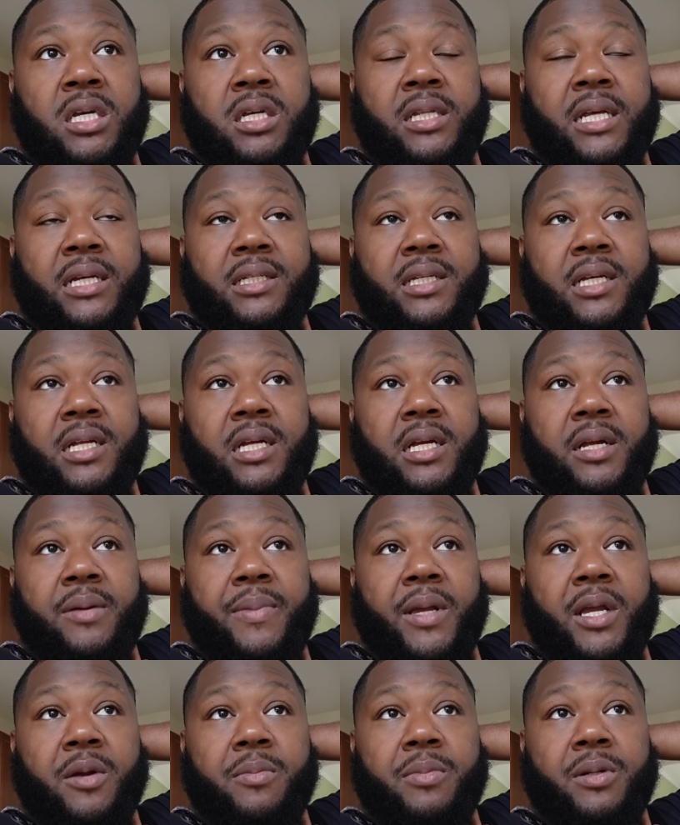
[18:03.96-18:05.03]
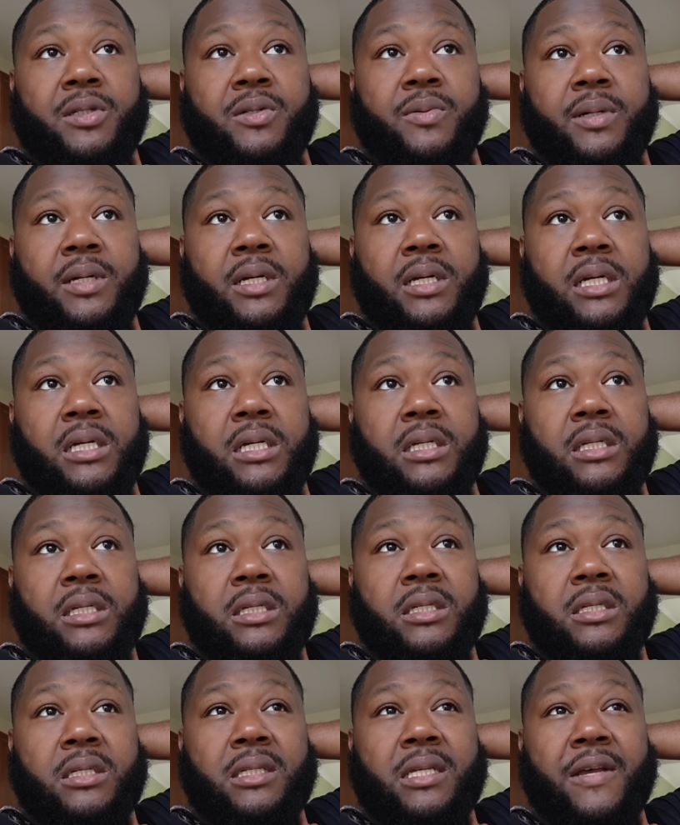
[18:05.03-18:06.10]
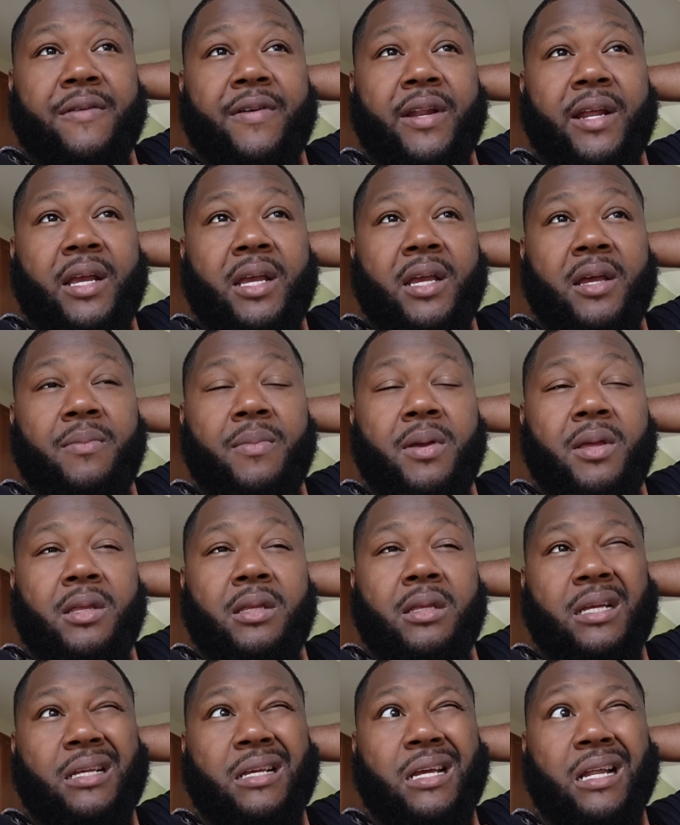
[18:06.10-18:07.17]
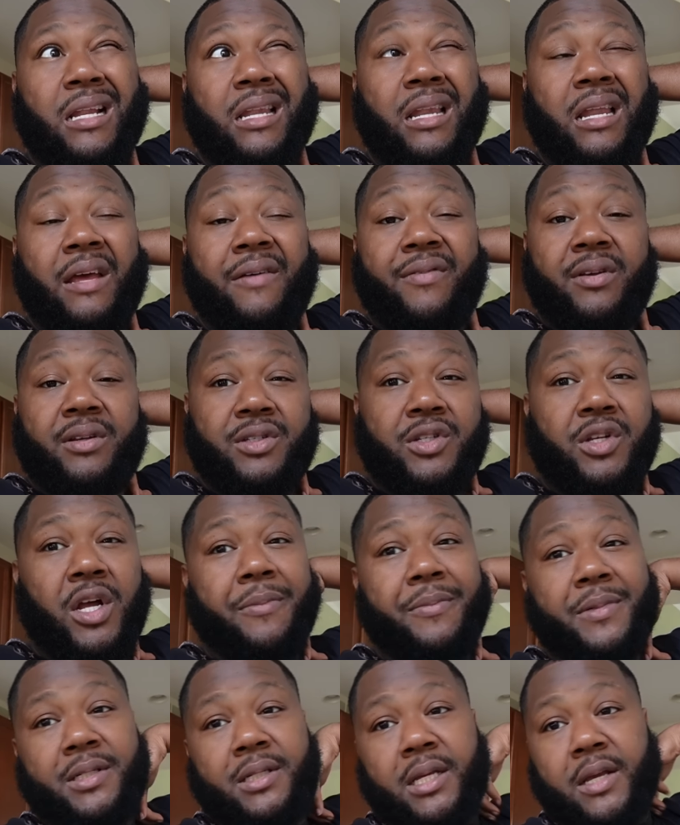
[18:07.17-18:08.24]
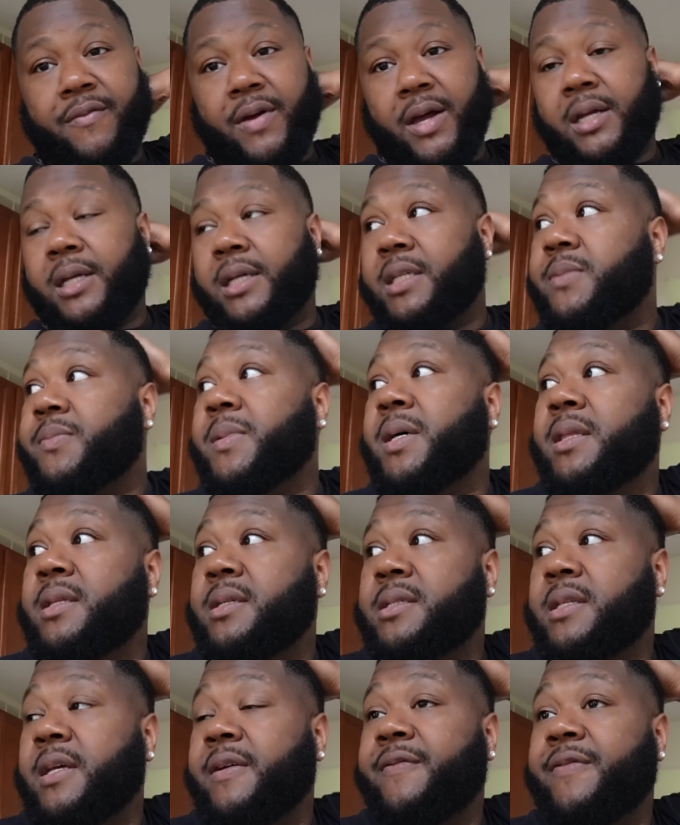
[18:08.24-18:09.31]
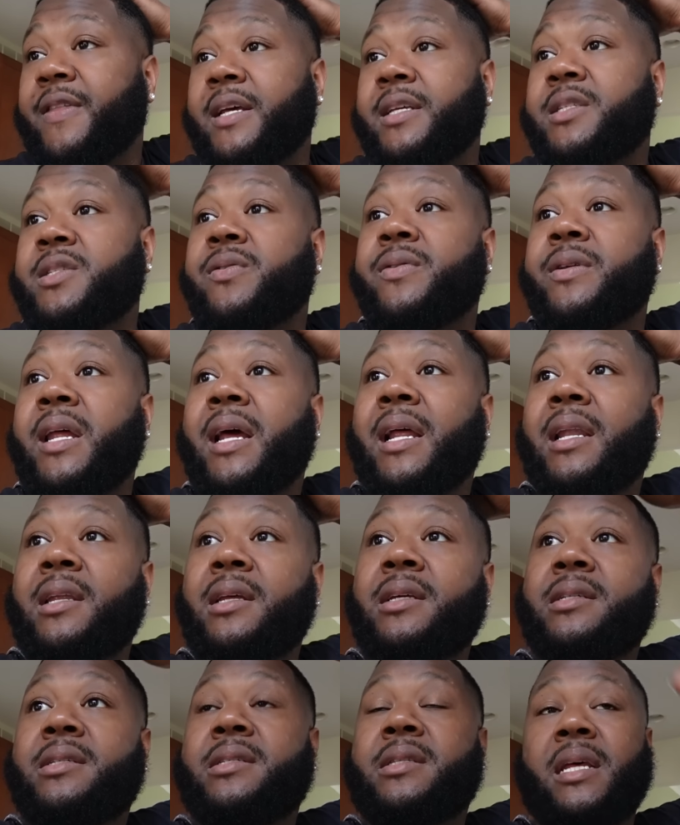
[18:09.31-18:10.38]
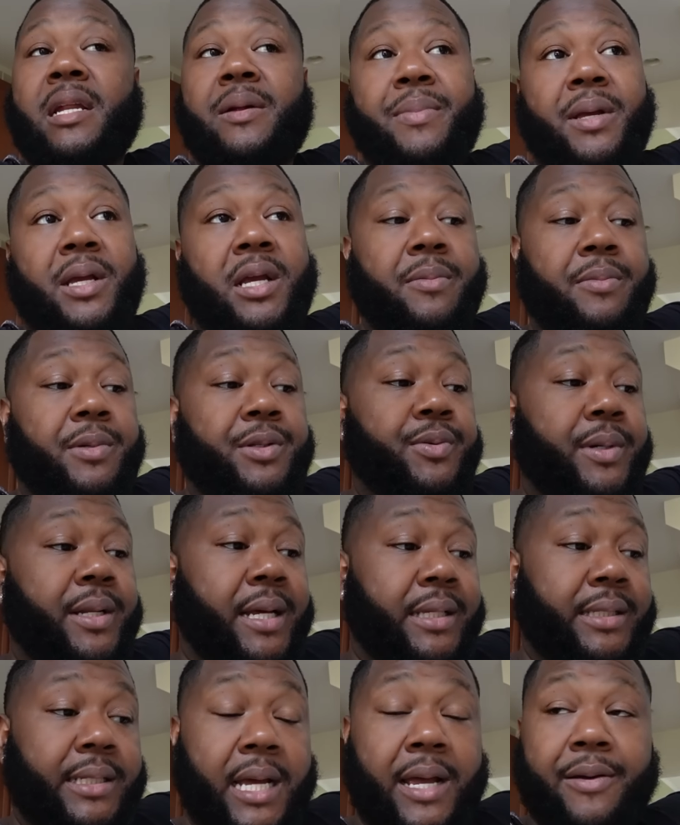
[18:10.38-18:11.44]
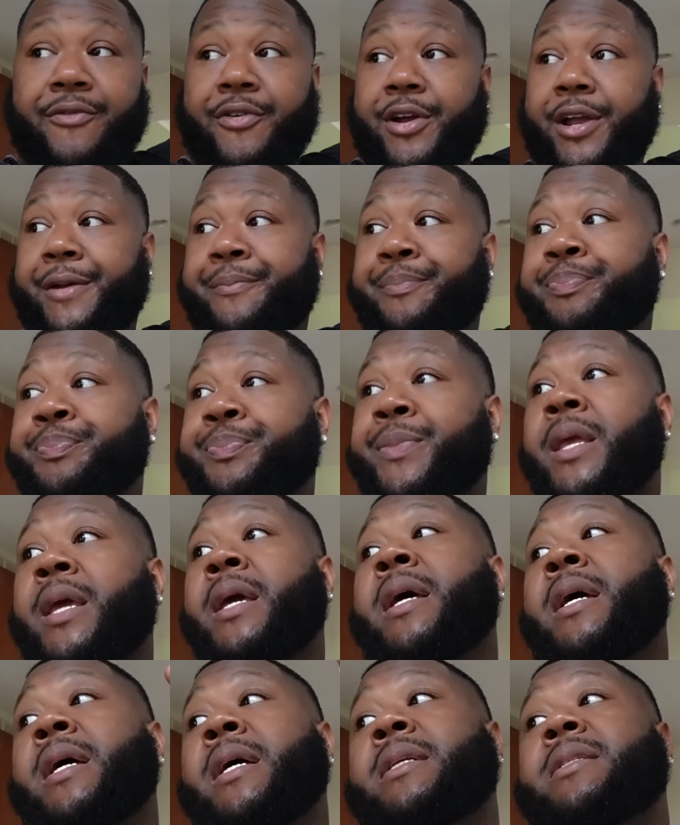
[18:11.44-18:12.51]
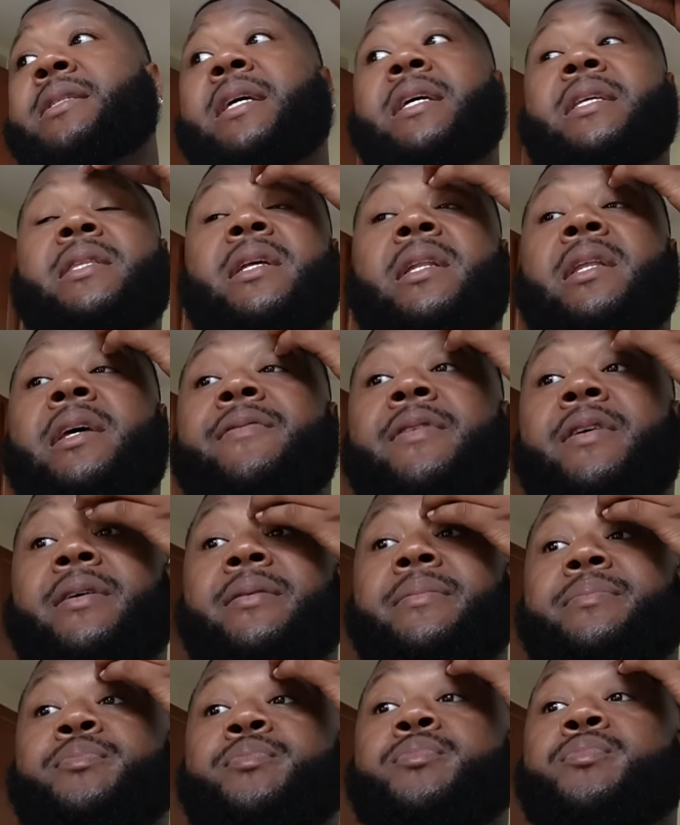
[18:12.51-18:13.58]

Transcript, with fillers: They said it'd be here between 7 a.m. and 11. So I'm gonna see if I can get some other stuff that's on that list that'll be here between that time frame to get delivered.